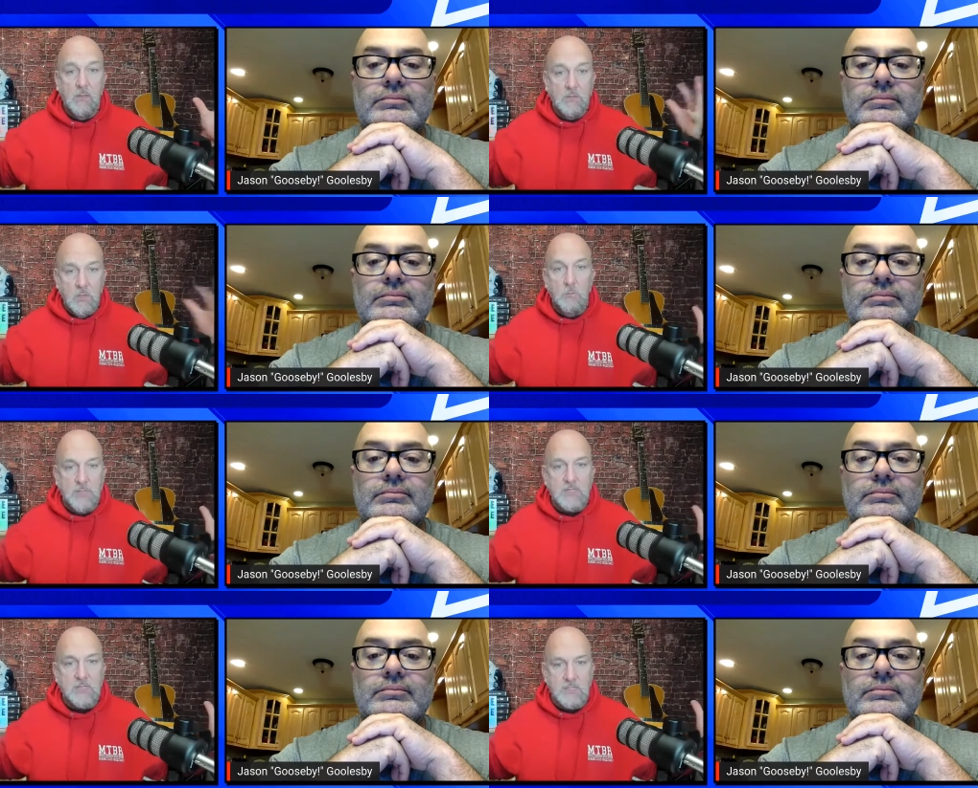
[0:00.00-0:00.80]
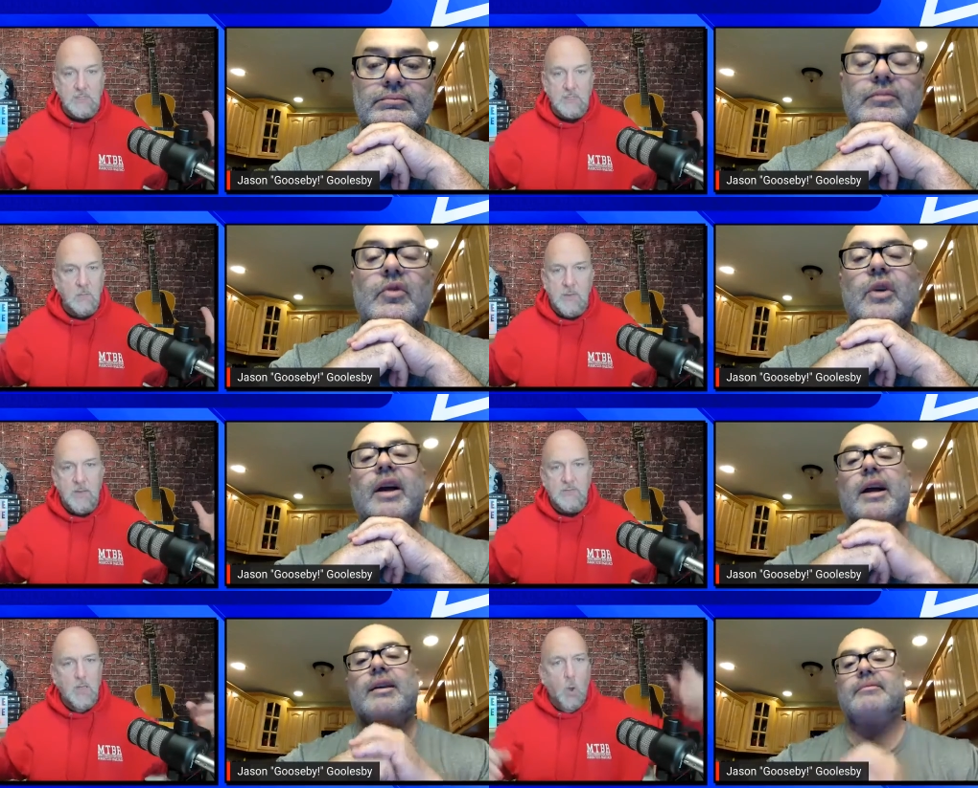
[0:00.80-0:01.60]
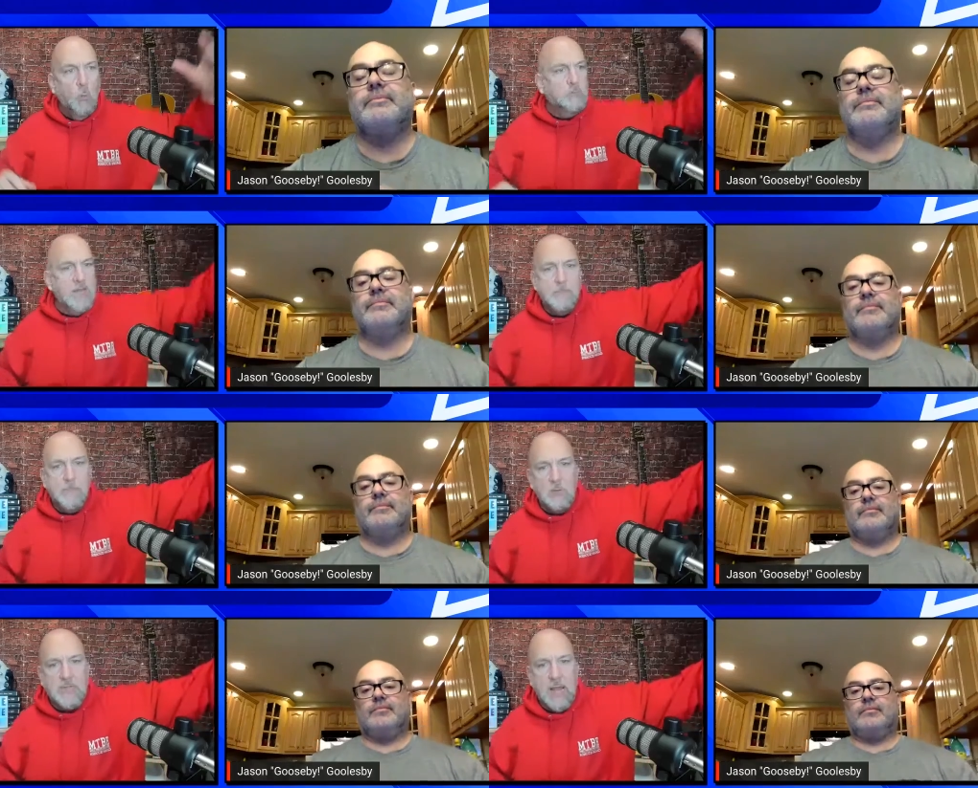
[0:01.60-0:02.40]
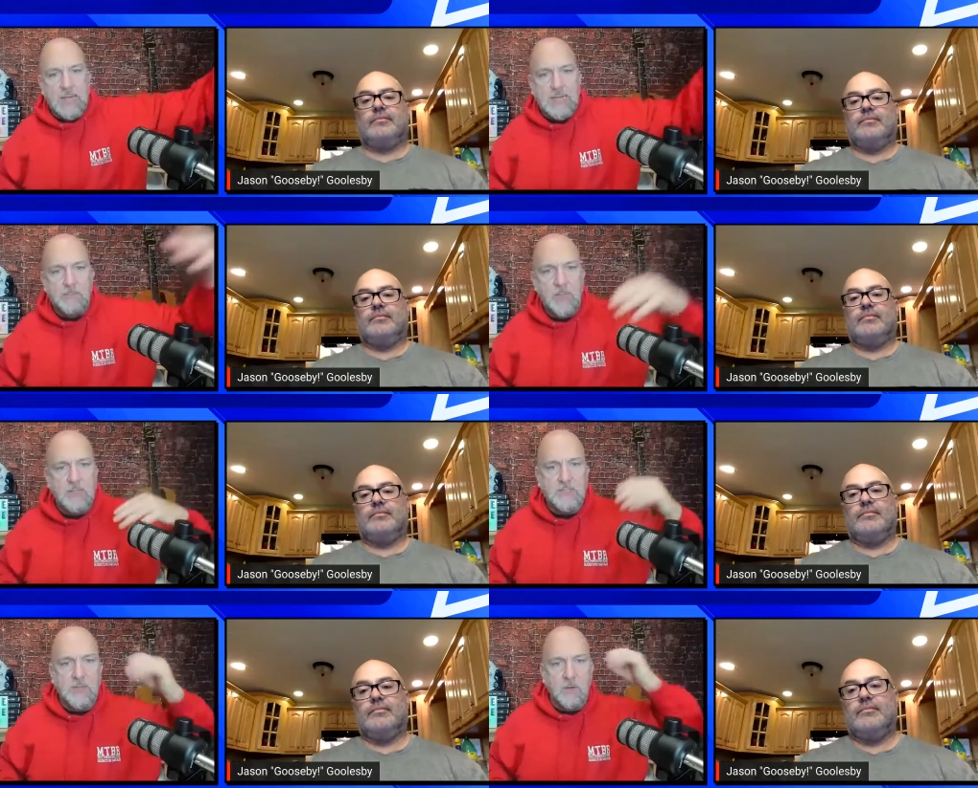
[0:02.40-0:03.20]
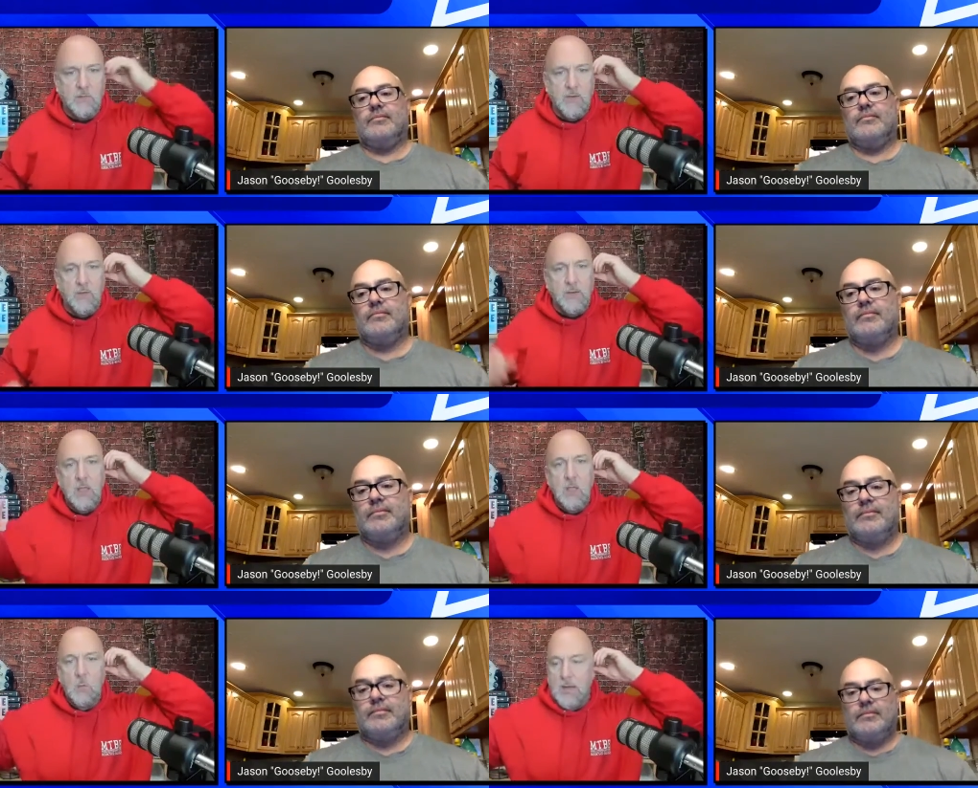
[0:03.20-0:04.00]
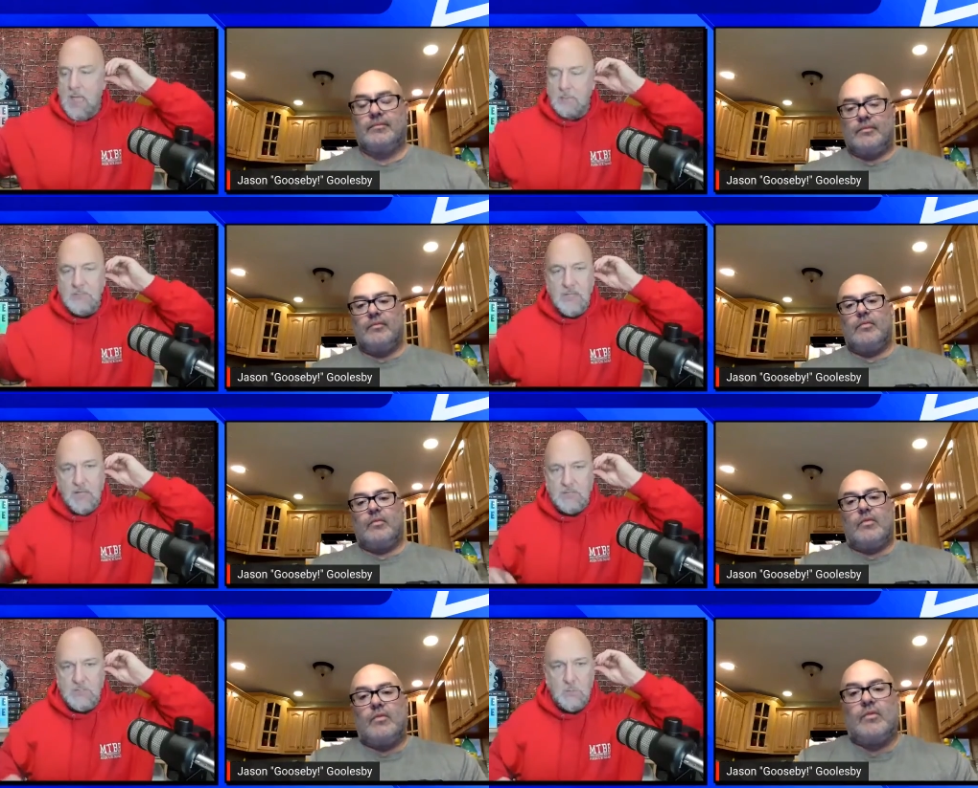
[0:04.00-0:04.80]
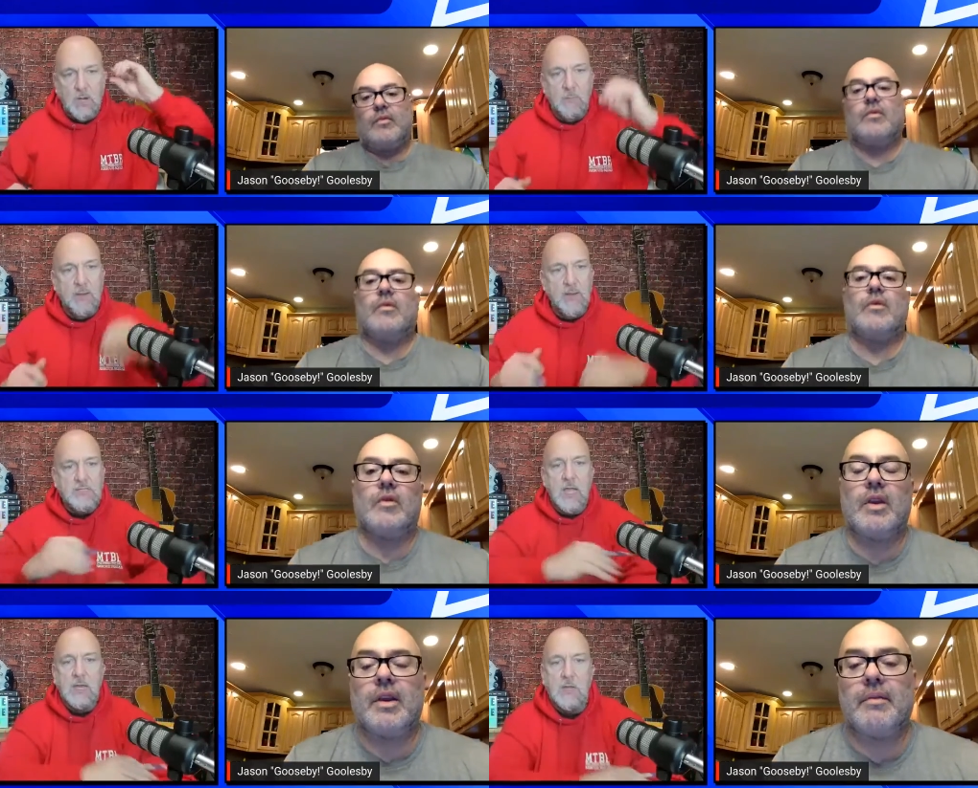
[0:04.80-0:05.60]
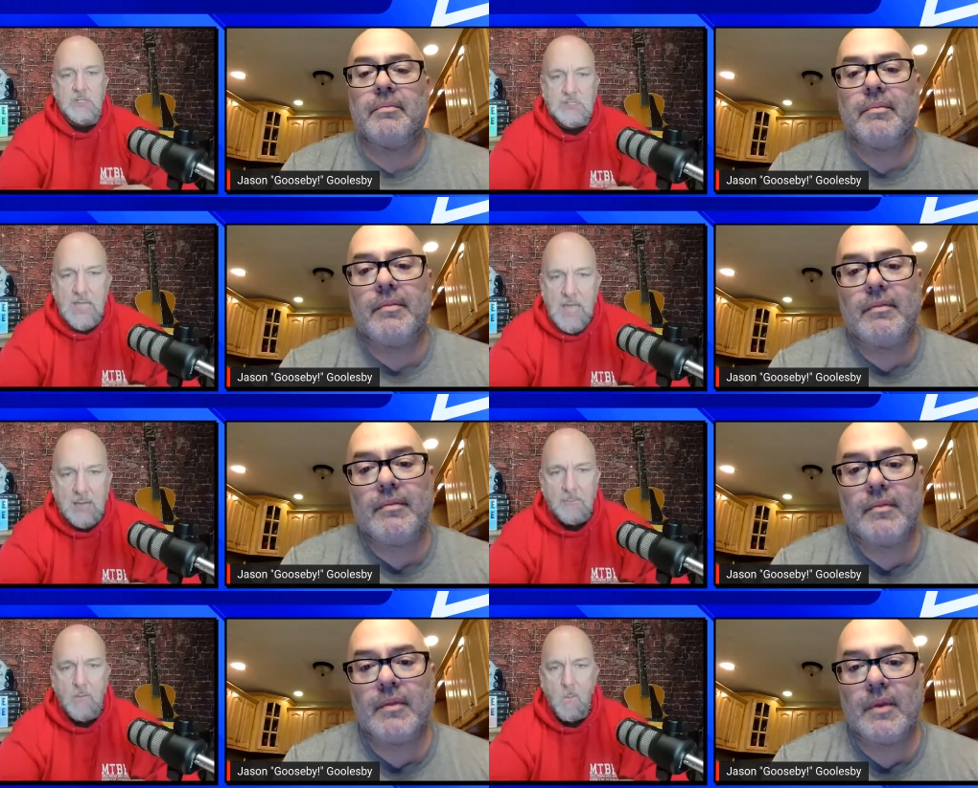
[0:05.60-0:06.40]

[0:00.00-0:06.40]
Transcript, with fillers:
Speaker 1: new businesses. I mean, right. the Home Depot's got a deep uh, center there. Then what Amazon's doing? I mean, it's not mm. going to stop.